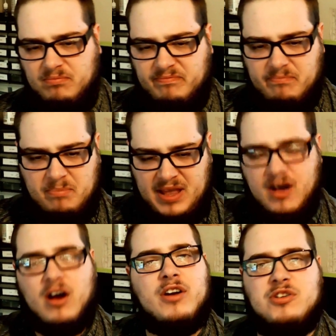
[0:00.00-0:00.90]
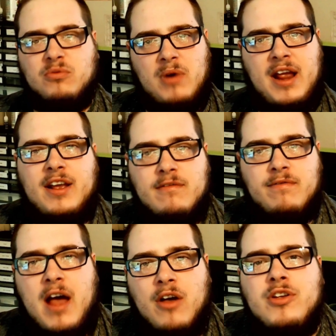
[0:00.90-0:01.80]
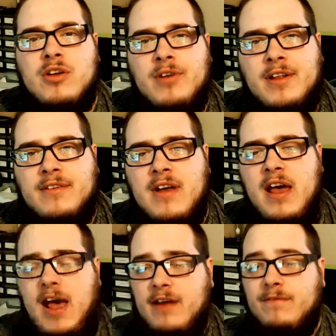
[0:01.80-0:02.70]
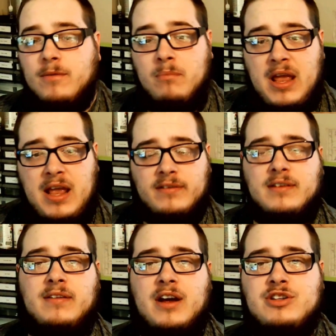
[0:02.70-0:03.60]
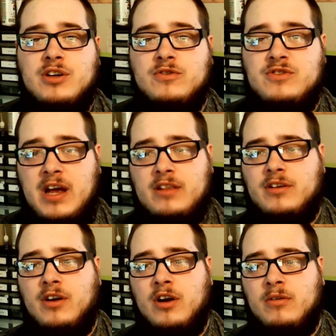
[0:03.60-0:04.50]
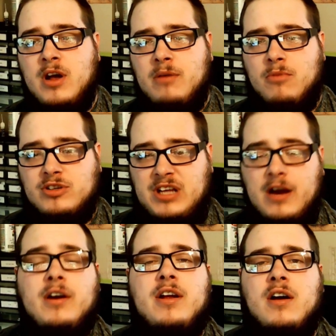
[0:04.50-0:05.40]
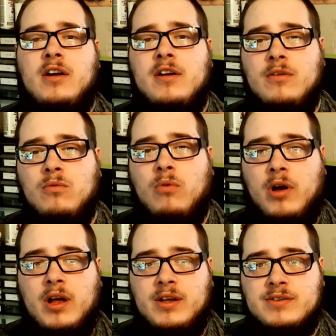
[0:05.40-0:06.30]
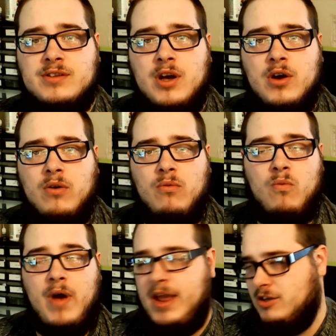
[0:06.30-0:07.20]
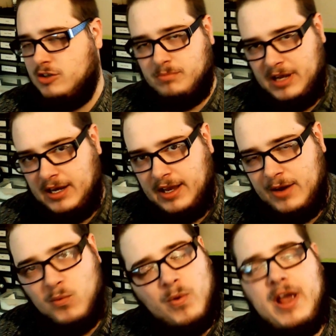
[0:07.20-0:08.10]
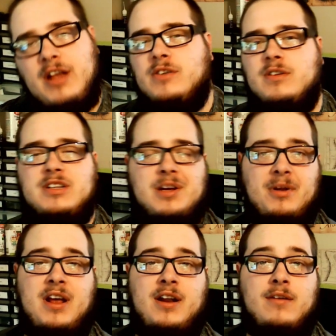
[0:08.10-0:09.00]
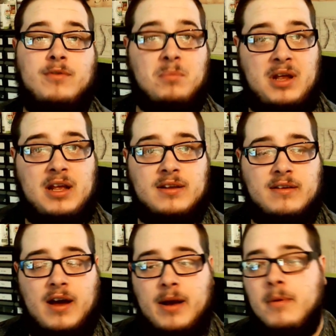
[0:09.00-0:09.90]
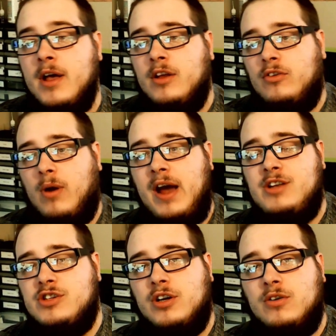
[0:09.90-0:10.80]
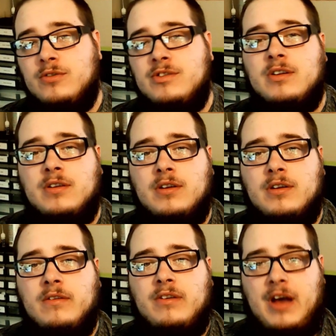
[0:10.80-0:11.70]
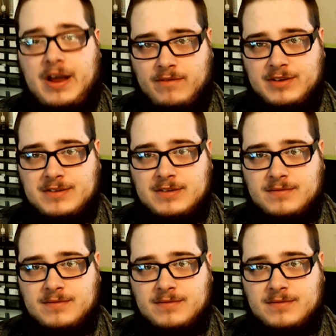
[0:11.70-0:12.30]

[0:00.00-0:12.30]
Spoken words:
beyond your rank and file units. And for me, since I chose Death Guard, Mortarion was way too big and way too intimidating for me at the time. So I chose Typhus.